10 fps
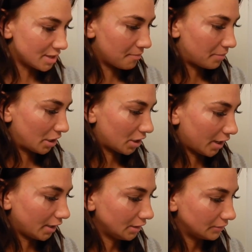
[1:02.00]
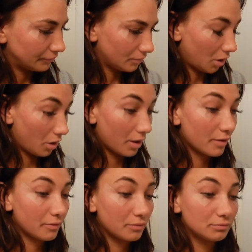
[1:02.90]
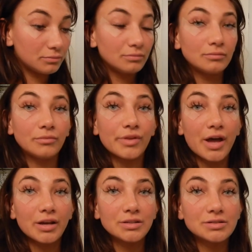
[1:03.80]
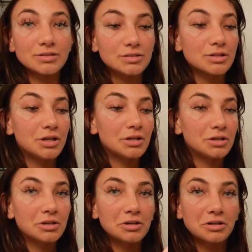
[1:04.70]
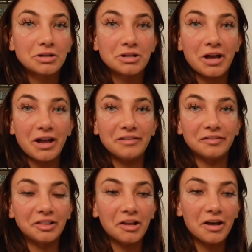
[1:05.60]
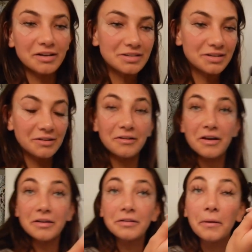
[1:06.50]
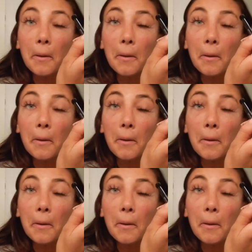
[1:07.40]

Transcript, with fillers: Tempera. That is kind of a lot. All right.